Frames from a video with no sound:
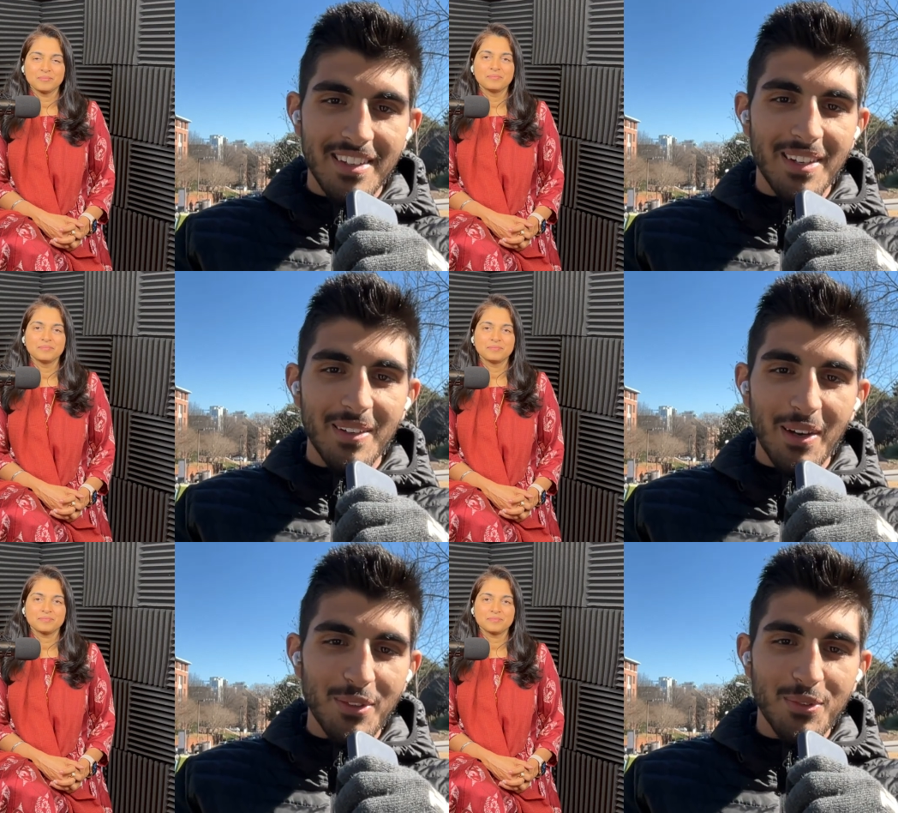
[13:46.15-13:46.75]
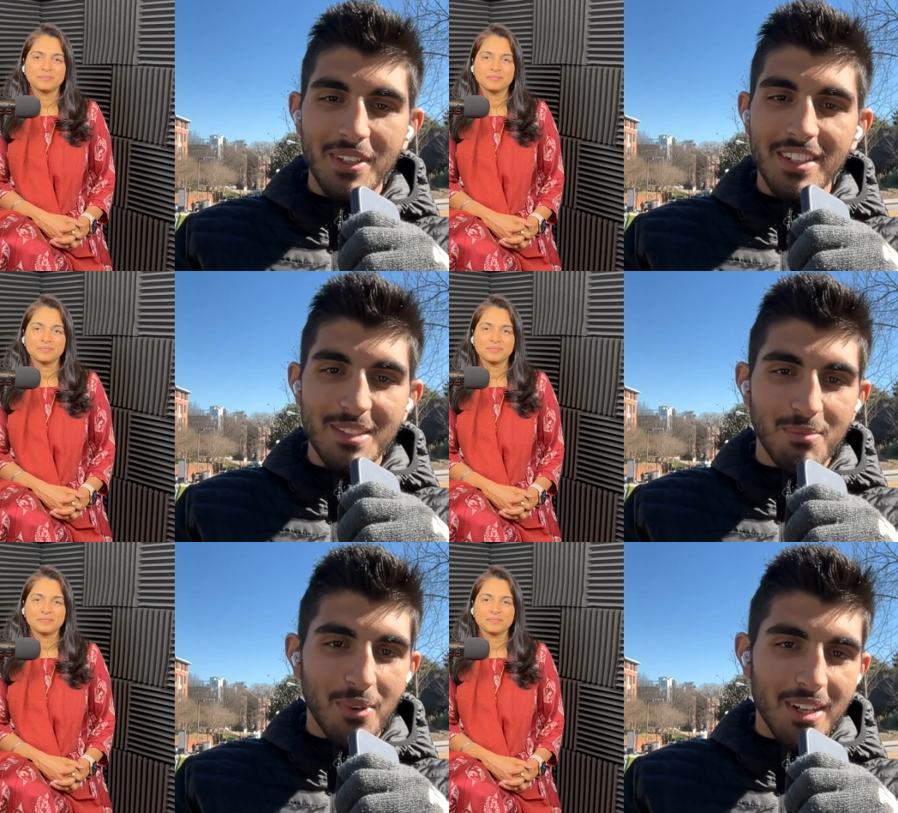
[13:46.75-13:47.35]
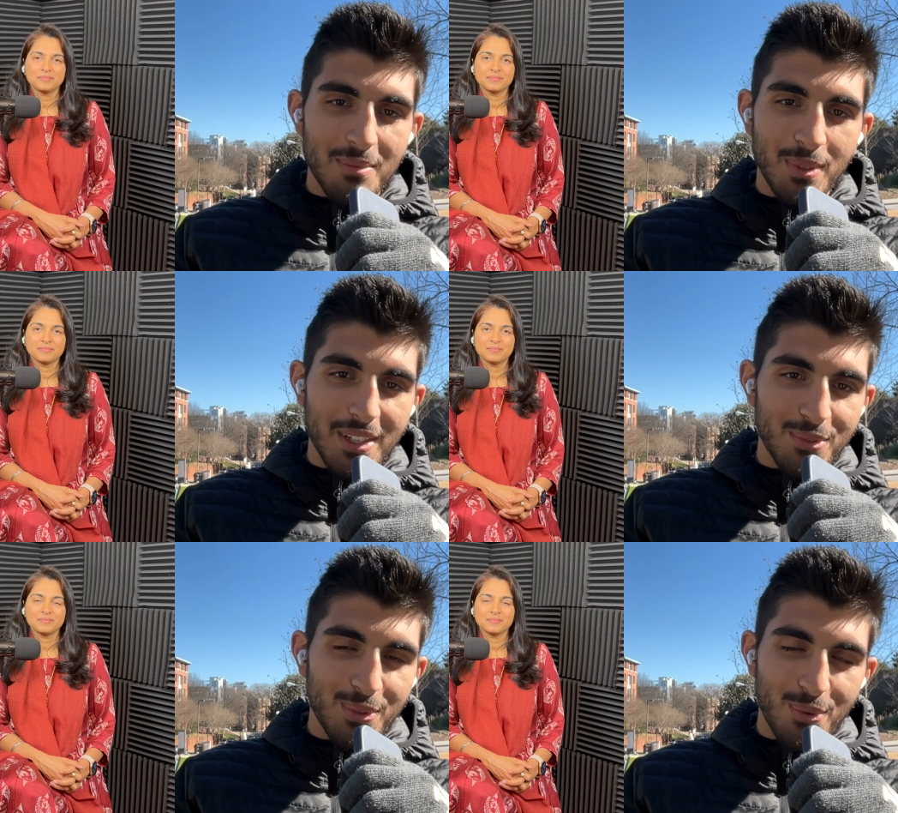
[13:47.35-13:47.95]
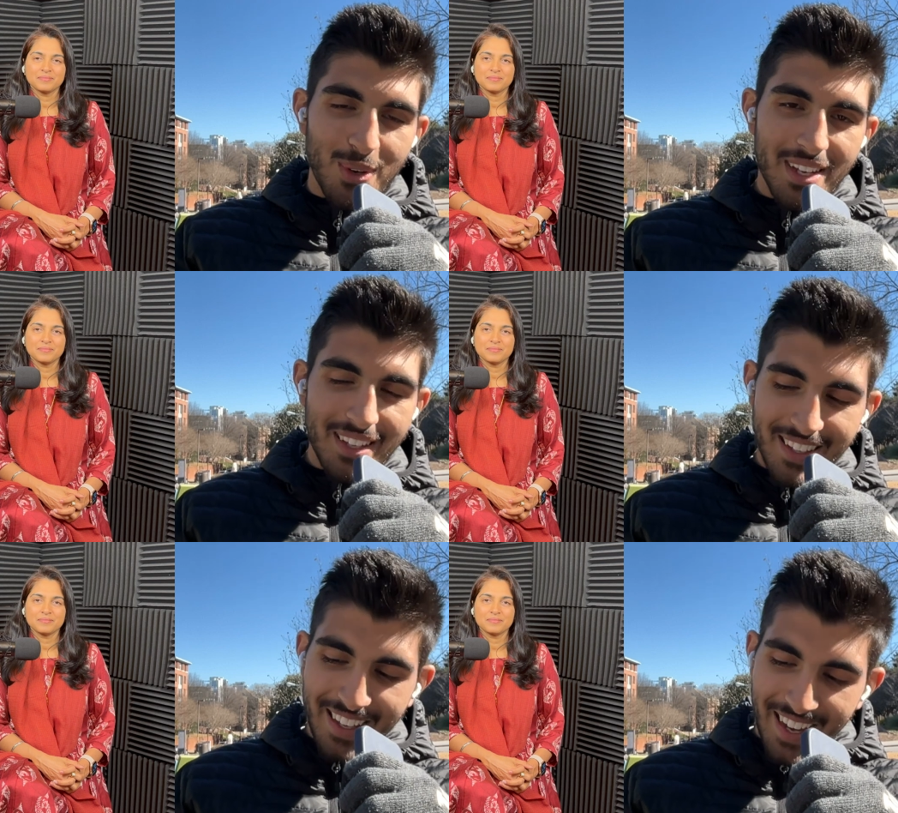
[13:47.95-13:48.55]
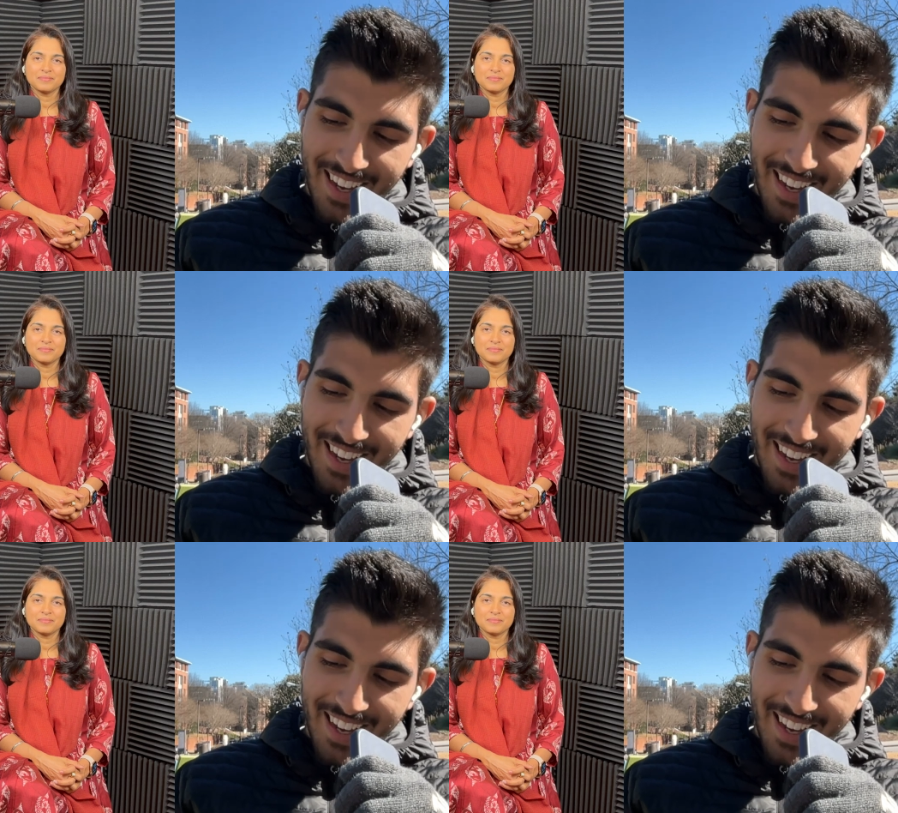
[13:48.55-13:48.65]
Speaker 1: uh, I was really disappointed because we really